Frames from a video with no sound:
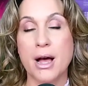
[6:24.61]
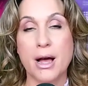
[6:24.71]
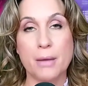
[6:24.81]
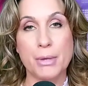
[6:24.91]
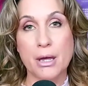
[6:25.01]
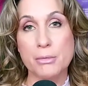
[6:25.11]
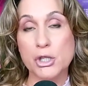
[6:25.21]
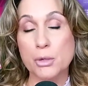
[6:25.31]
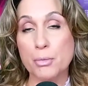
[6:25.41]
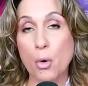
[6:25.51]
Uh, become a
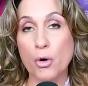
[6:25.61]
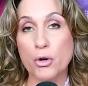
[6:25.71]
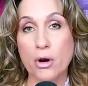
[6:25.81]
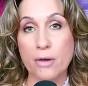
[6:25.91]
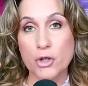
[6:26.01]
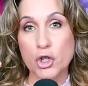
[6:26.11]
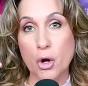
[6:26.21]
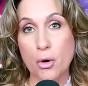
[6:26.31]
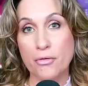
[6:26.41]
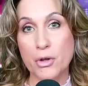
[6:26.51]
supporter of the
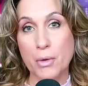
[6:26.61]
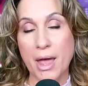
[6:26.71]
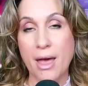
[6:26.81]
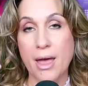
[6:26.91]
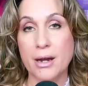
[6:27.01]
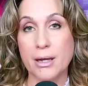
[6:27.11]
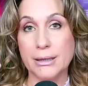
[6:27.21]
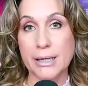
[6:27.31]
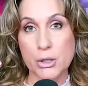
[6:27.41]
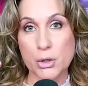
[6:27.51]
show if you can.
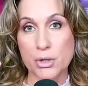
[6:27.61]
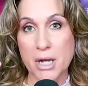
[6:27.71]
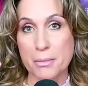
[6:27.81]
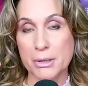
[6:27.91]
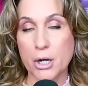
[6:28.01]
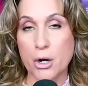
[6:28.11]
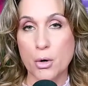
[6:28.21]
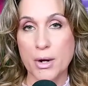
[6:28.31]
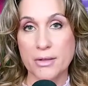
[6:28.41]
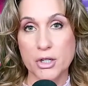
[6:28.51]
Links are down
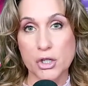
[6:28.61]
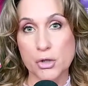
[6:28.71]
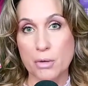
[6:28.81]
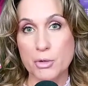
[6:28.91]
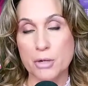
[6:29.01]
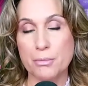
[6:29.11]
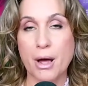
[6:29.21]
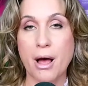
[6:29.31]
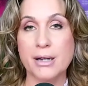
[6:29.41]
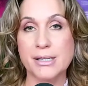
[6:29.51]
below in the description
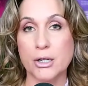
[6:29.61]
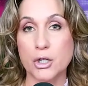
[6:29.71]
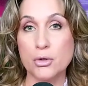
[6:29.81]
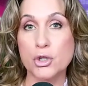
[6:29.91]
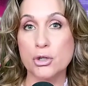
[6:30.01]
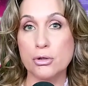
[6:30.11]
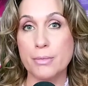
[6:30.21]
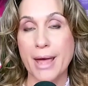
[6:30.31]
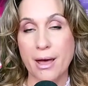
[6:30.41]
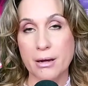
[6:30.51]
box on
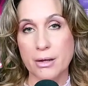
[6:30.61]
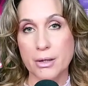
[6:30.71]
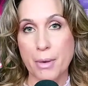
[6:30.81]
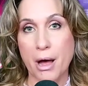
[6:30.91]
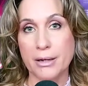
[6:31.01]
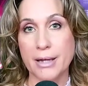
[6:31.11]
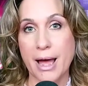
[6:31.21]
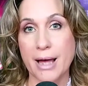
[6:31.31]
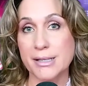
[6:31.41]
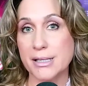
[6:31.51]
YouTube and on the
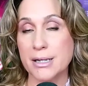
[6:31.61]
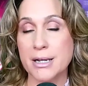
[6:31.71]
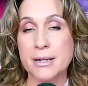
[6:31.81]
podcast.